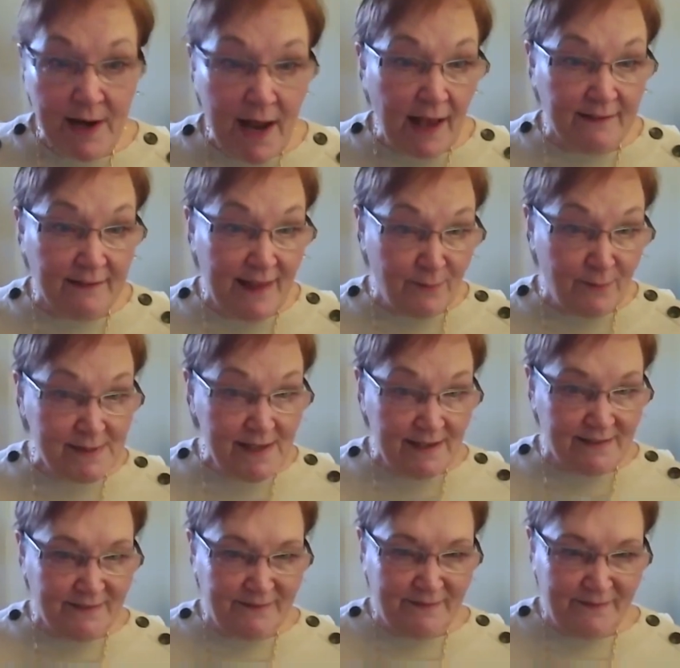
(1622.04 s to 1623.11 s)
on. That was
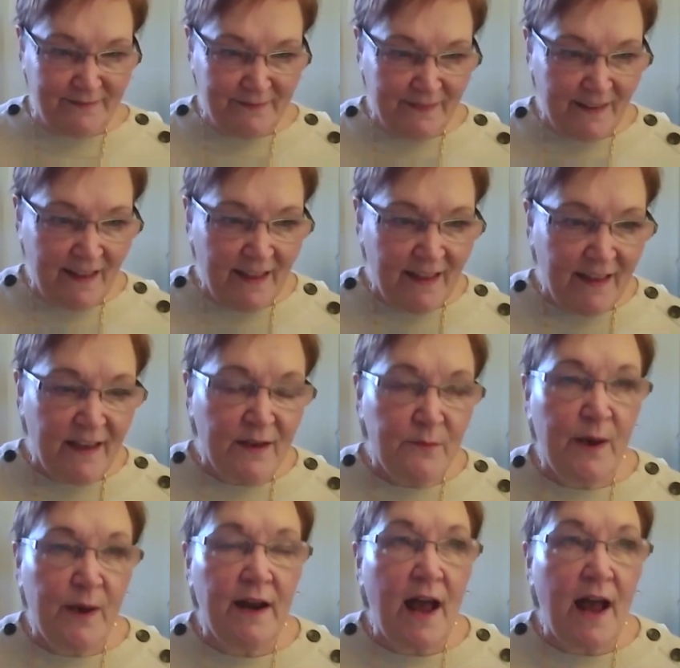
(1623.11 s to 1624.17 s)
it.
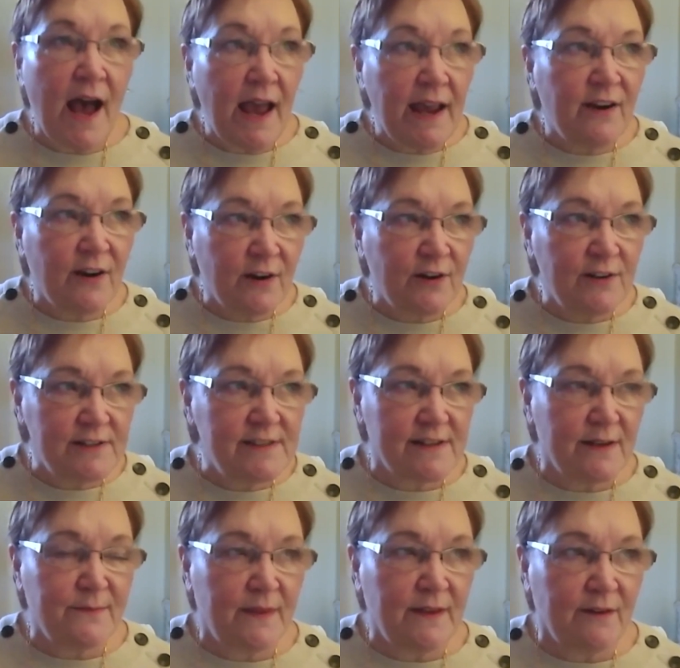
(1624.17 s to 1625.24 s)
But I heard
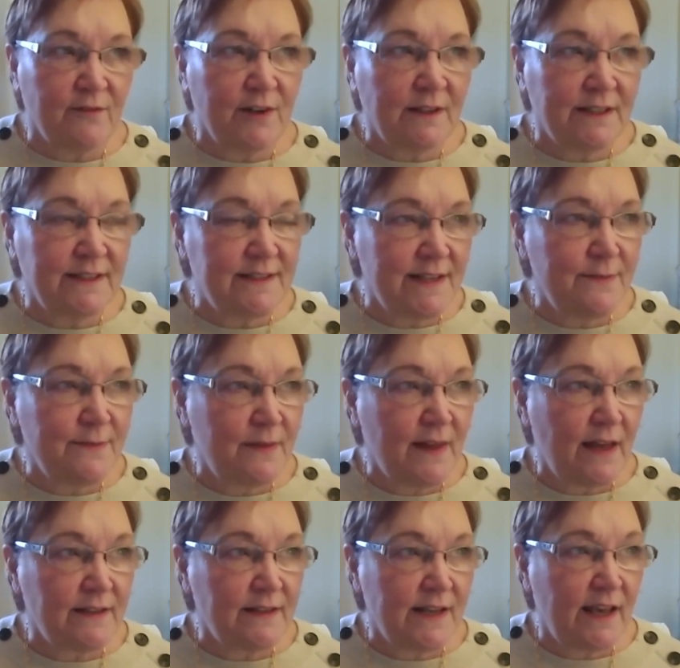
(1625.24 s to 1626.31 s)
something really deep
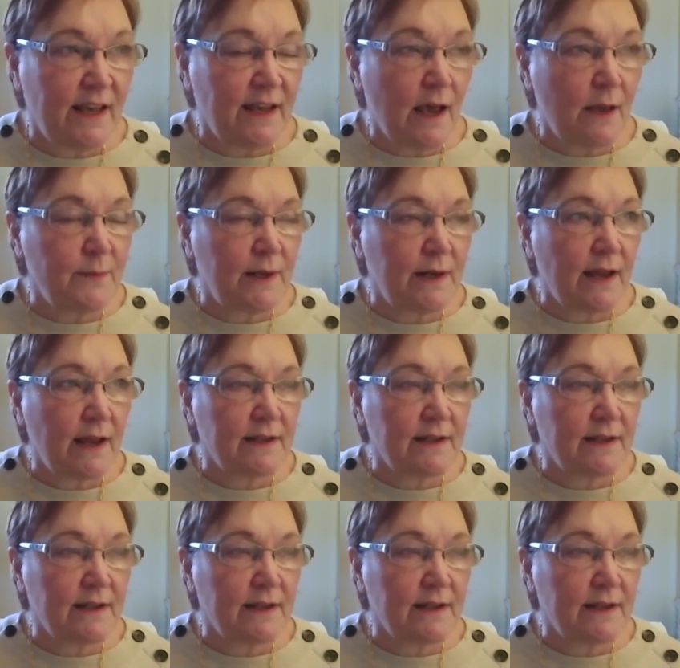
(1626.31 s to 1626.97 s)
that day. I mean,